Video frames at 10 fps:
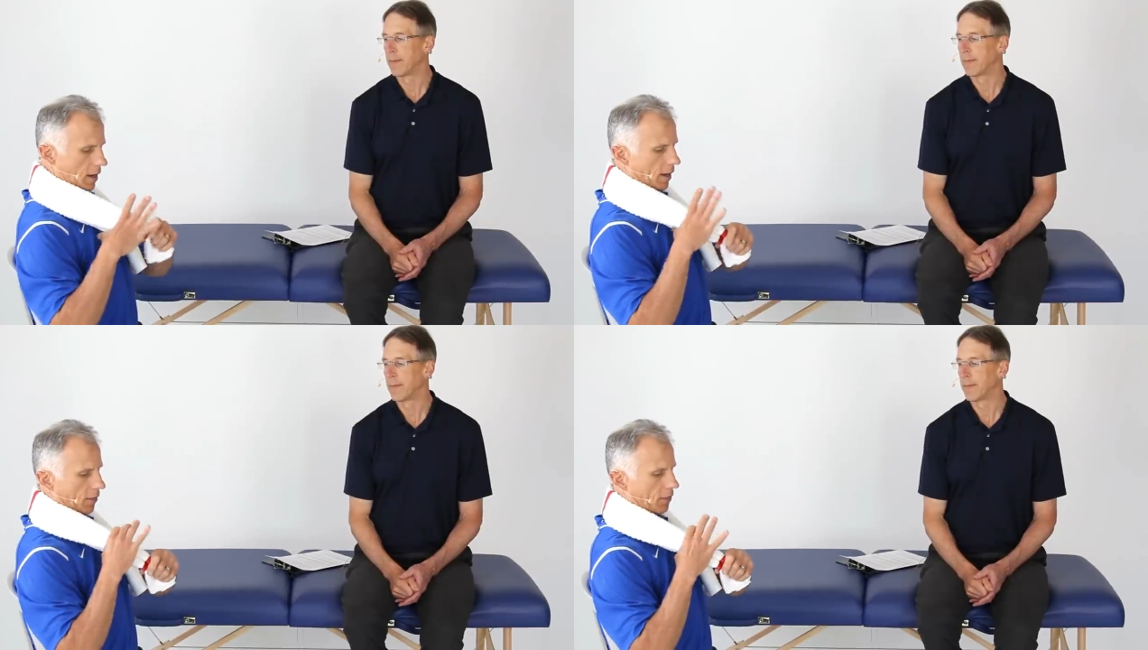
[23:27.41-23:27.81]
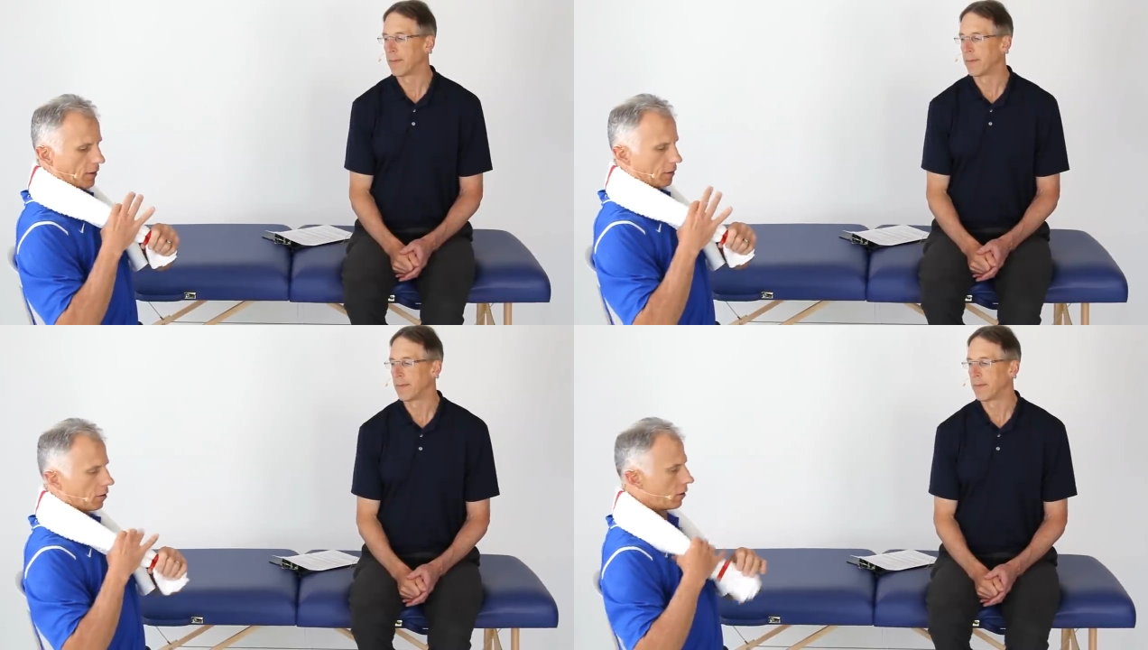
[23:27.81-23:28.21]
Speaker 1: a
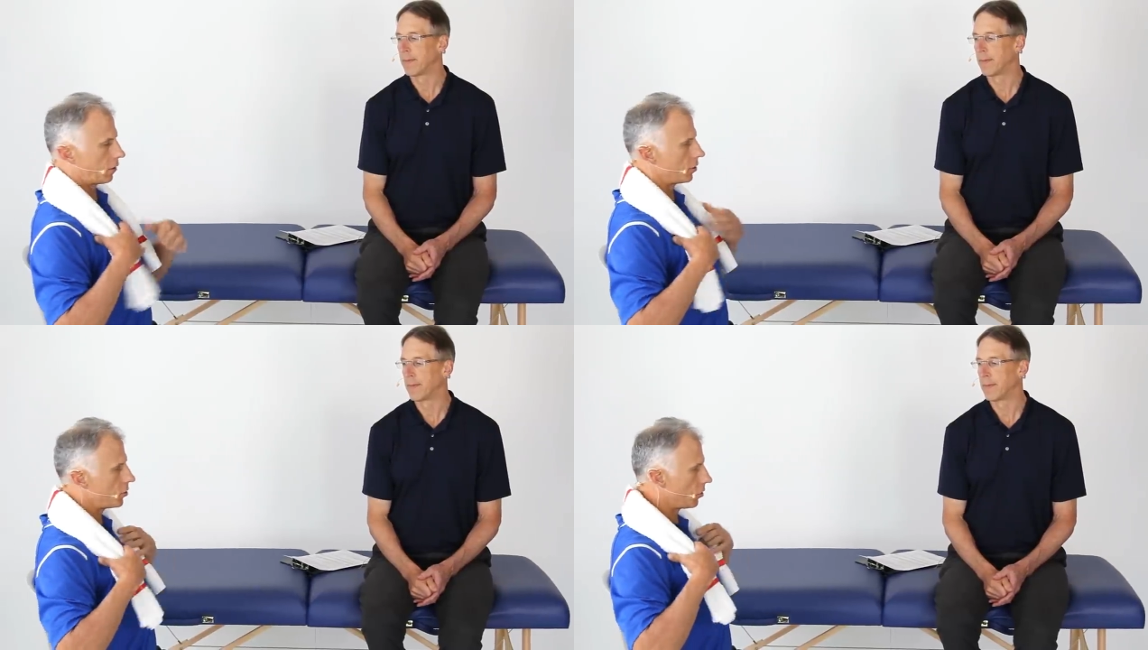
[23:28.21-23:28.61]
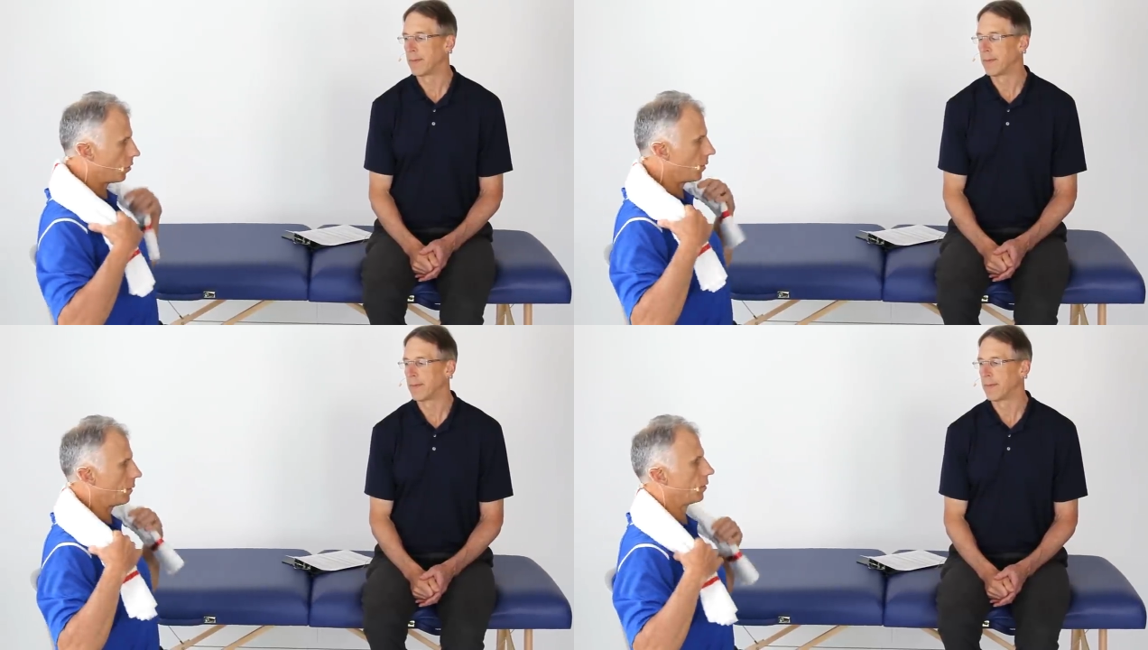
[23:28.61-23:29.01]
thicker,
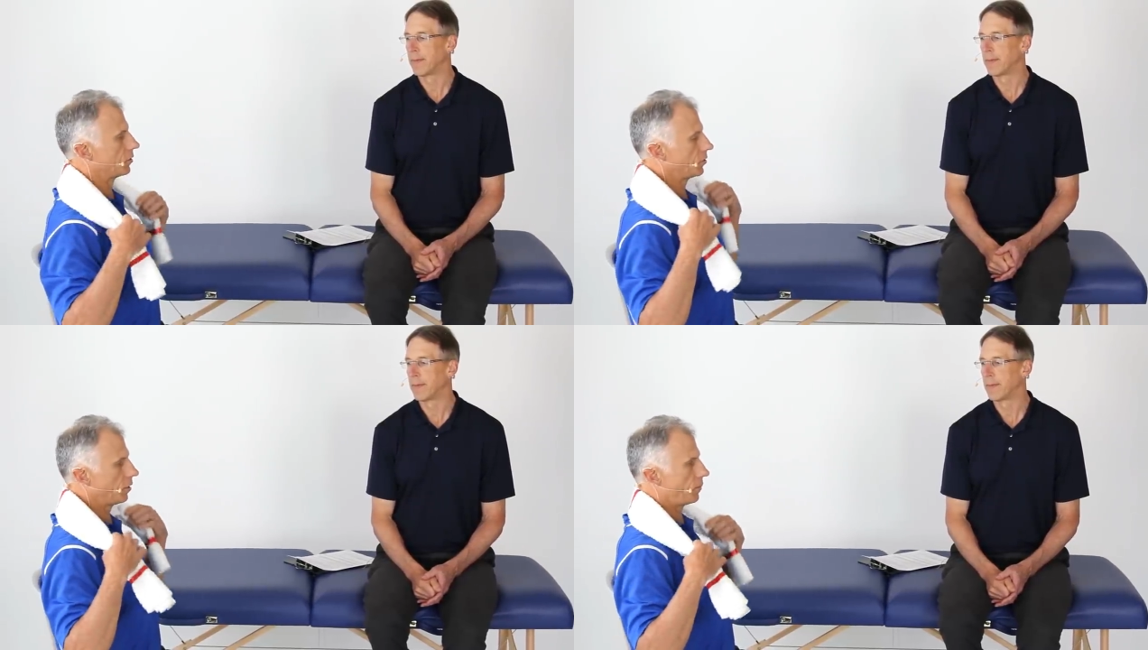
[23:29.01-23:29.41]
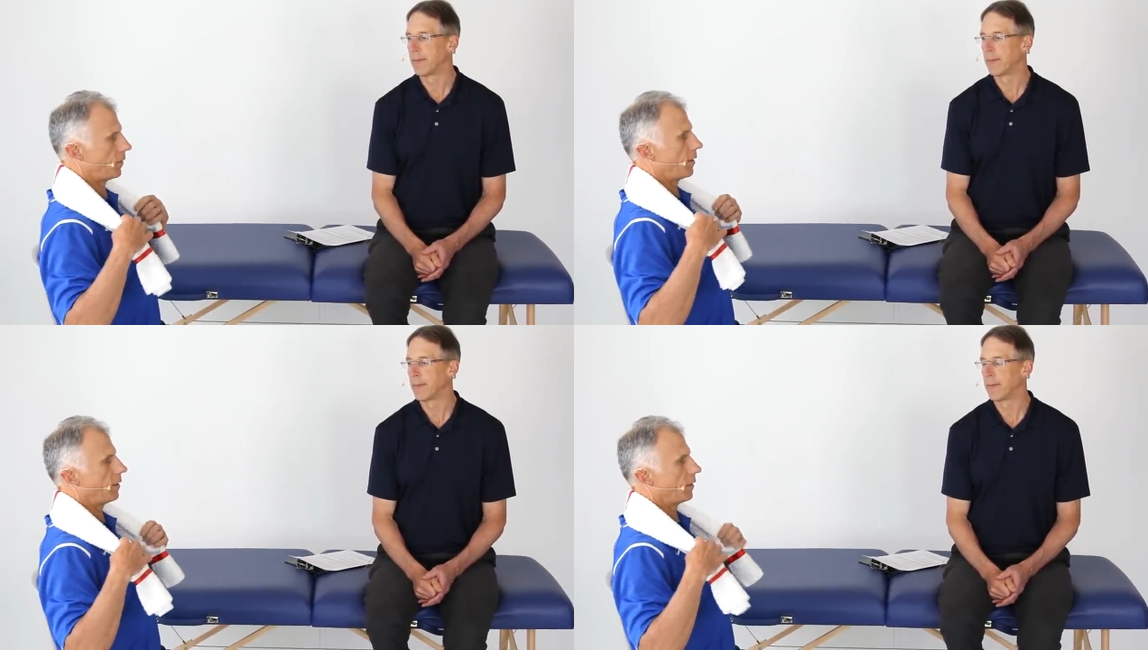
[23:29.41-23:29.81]
cushier one works good
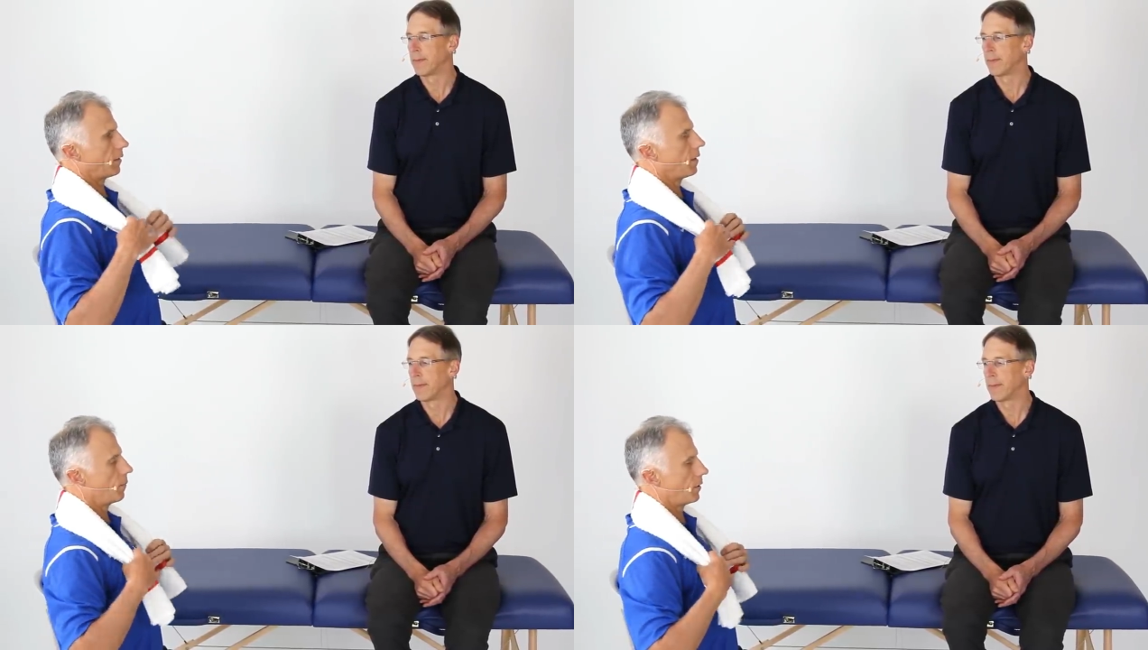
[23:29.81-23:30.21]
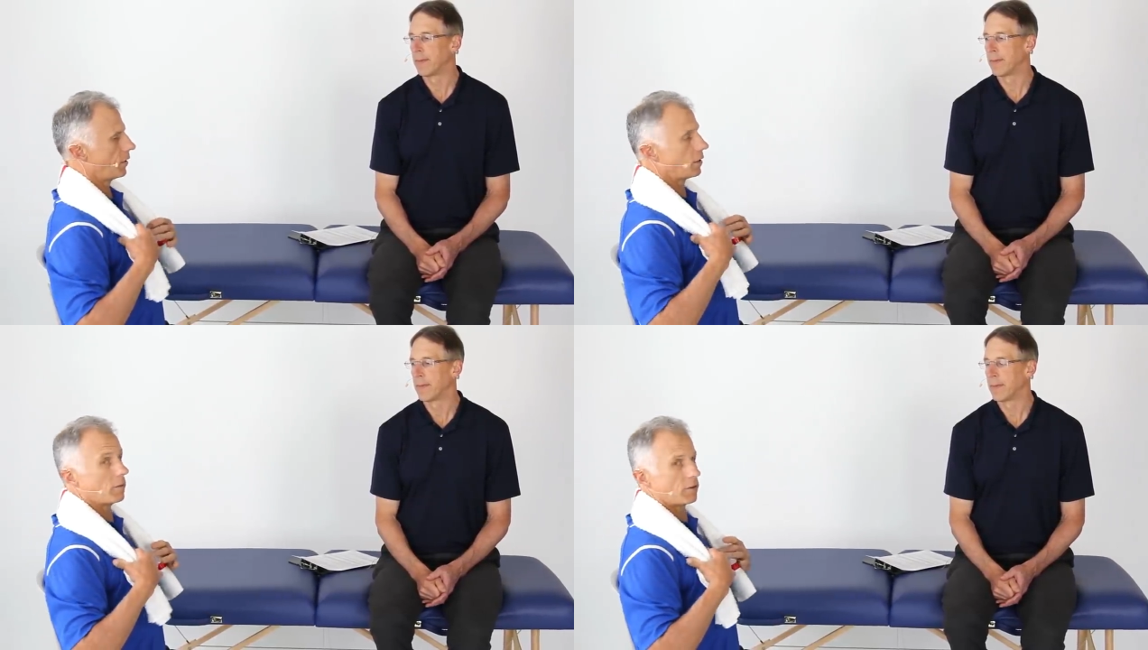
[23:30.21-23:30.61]
for this,
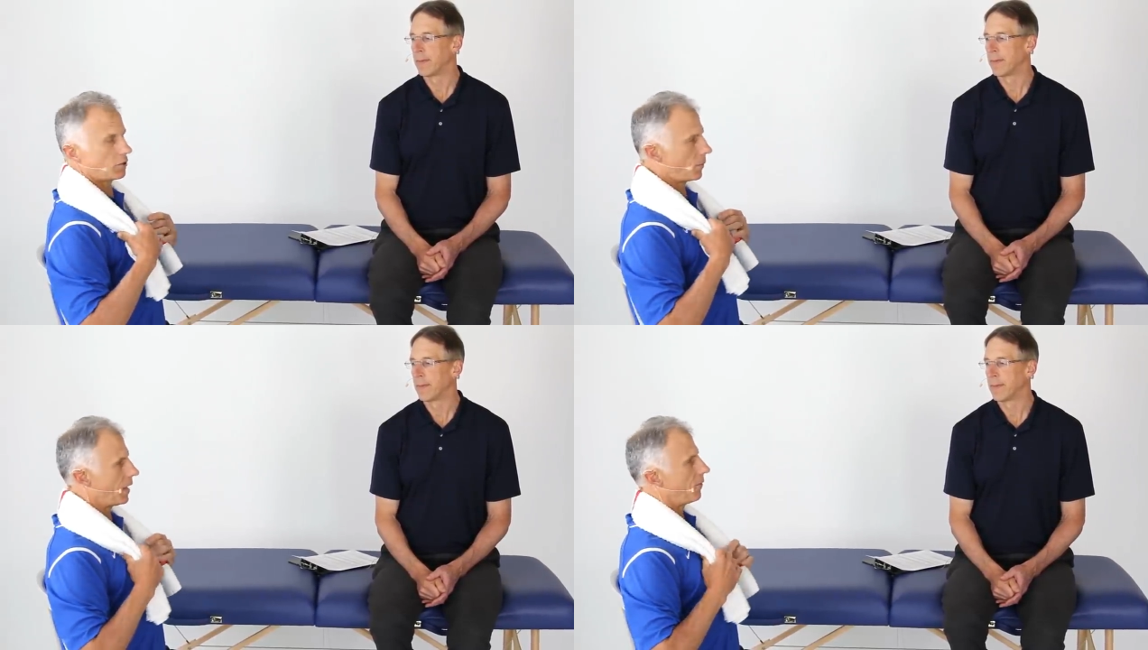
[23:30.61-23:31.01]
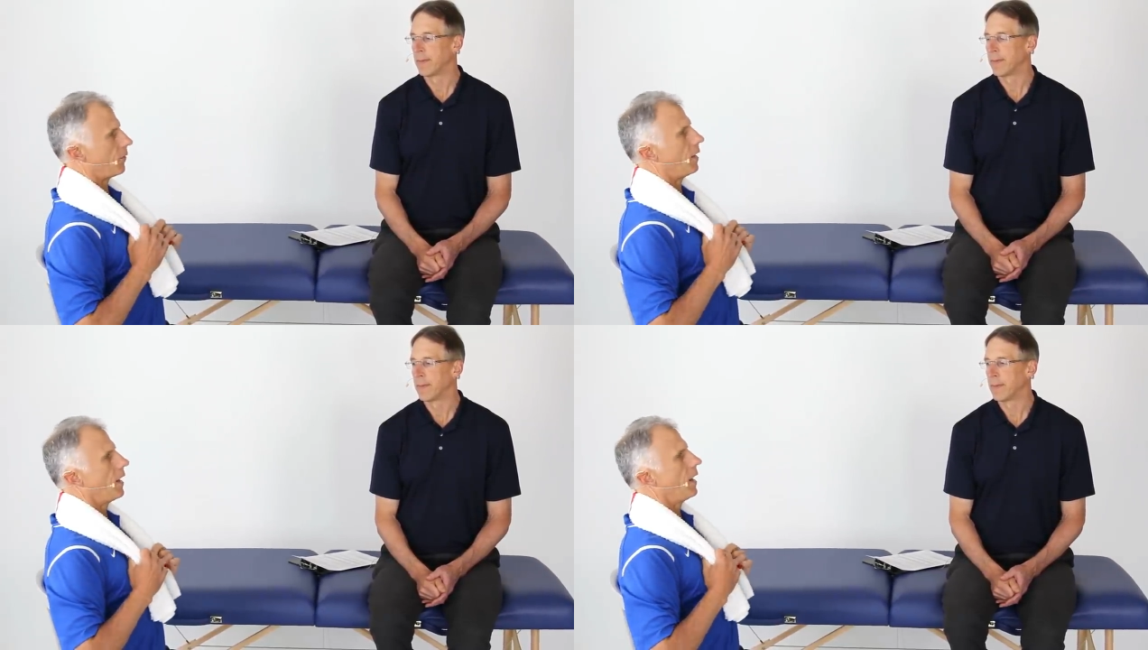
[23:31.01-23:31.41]
particularly if it's painful.